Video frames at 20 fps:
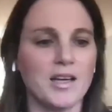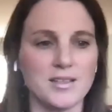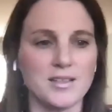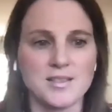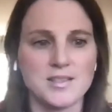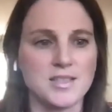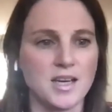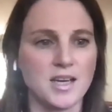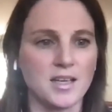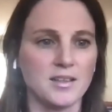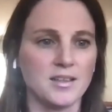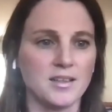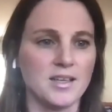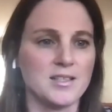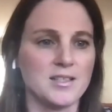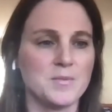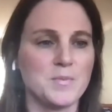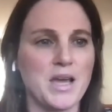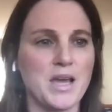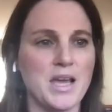It's done.
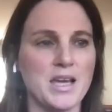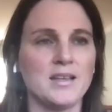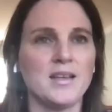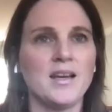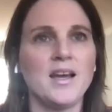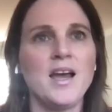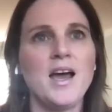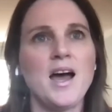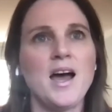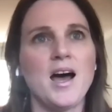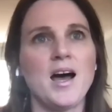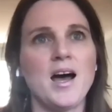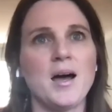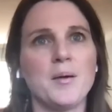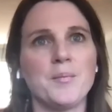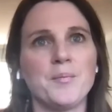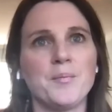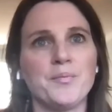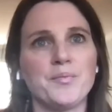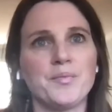It's paid.
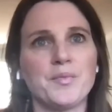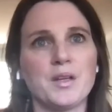Um,